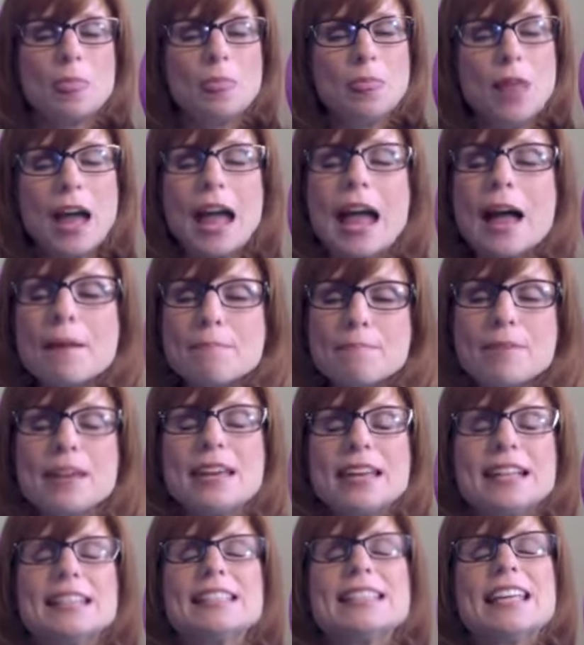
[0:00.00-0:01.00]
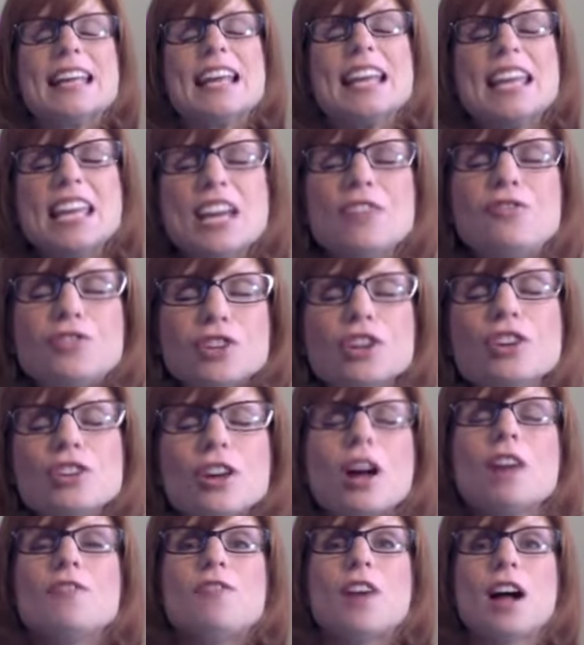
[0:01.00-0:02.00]
That means if you're
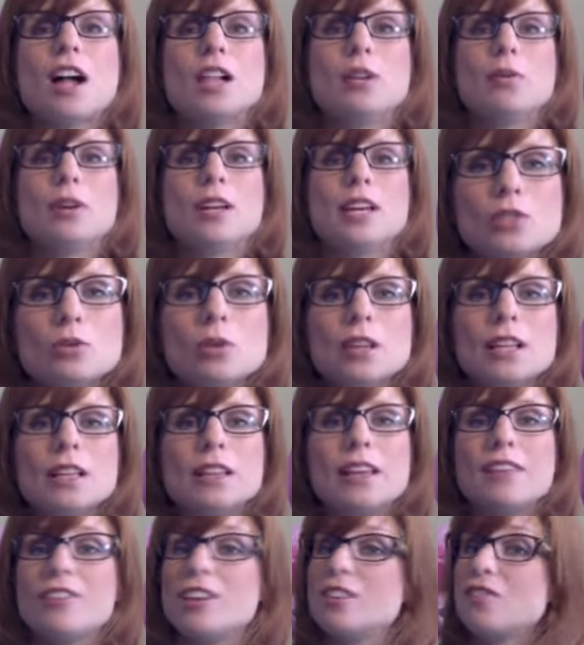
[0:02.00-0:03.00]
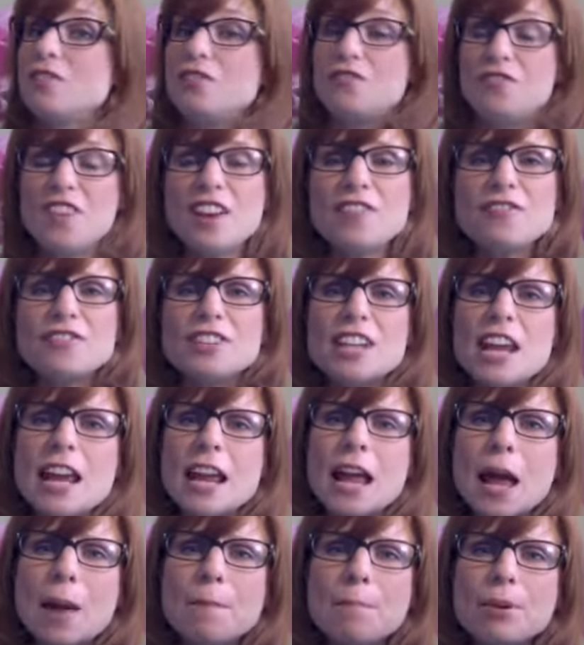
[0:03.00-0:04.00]
not following up, you're leaving fifty
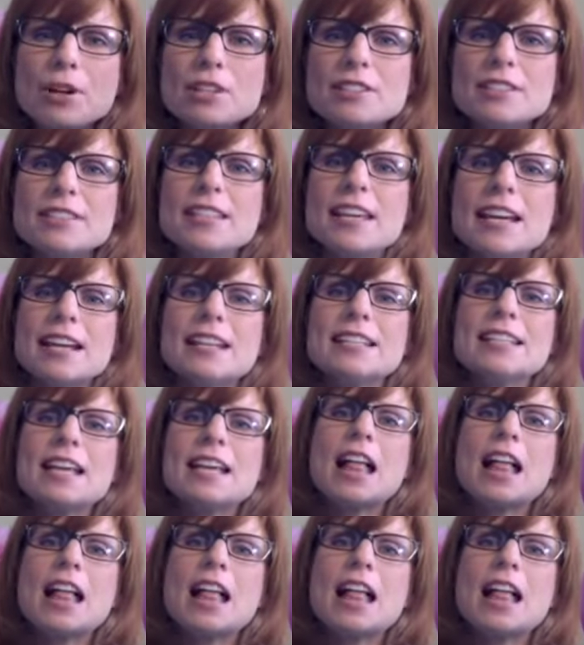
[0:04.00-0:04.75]
percent